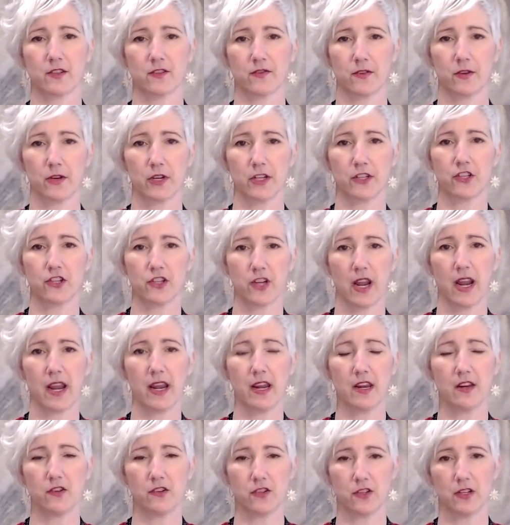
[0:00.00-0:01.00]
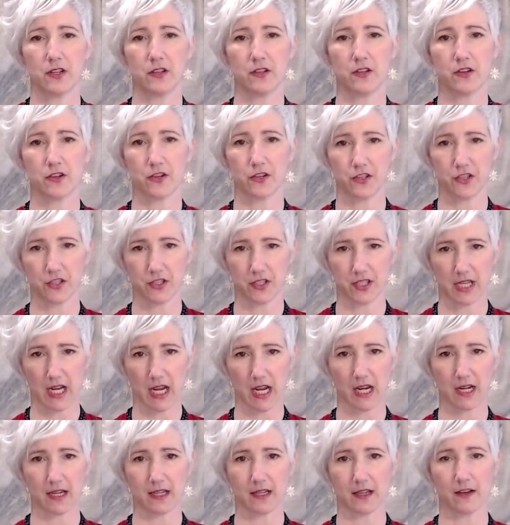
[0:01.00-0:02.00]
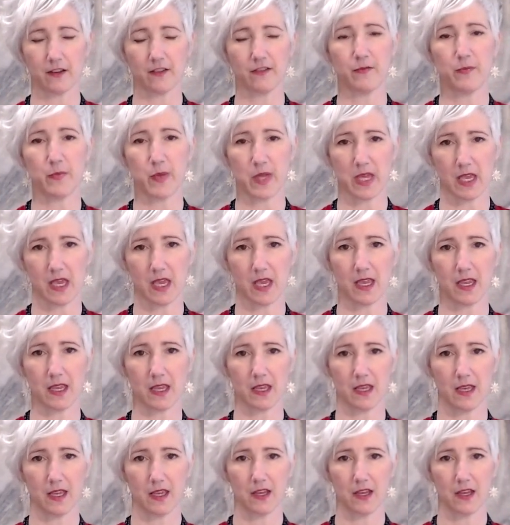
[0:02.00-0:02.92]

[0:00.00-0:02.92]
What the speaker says: for a change in your state of being,